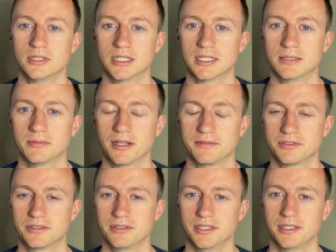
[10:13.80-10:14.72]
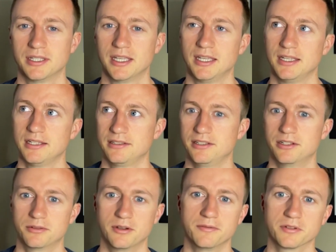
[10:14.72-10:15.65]
obviously,
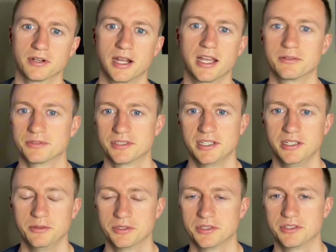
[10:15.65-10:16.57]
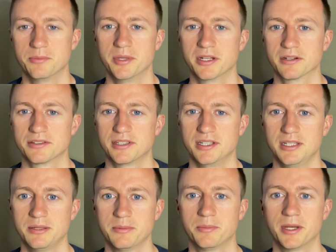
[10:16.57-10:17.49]
over in Iowa City, which is a bigger
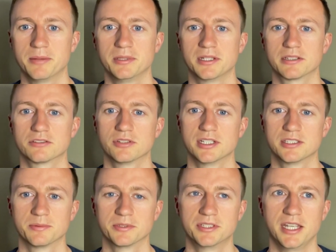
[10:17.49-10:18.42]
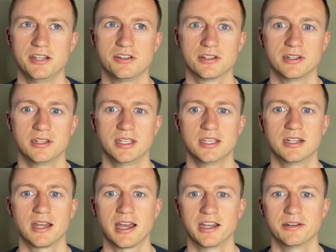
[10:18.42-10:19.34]
city, public transportation in
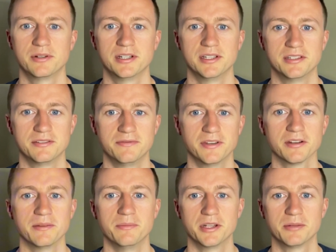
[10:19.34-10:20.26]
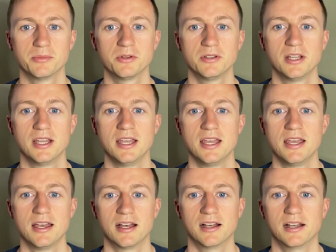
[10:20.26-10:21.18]
Iowa is very minimal.
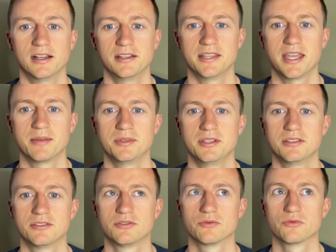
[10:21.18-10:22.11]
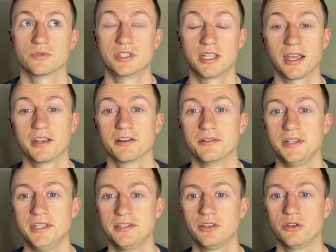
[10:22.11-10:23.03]
And that means
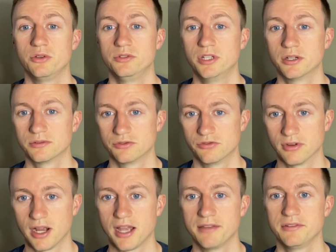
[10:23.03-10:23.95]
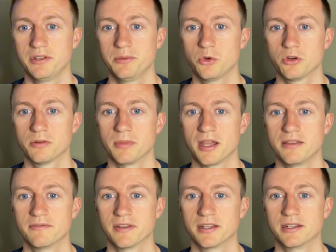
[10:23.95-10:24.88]
retirees who don't drive anymore
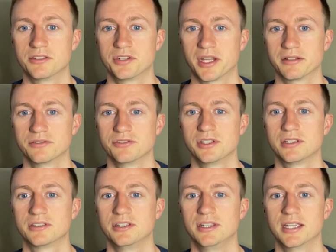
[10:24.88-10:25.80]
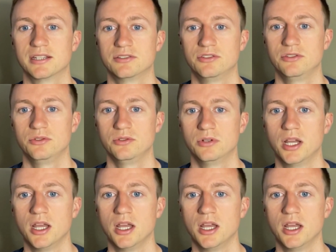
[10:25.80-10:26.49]
might find it challenging to get to